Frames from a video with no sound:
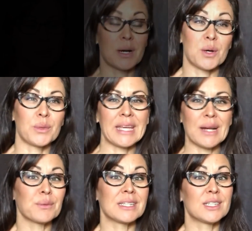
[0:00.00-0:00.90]
Well, we
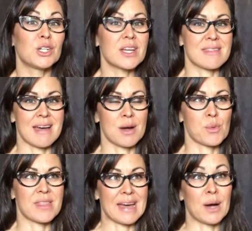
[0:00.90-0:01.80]
can't really look at that
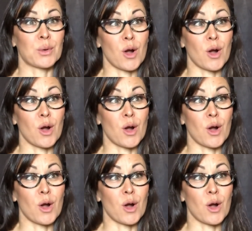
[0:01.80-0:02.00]
without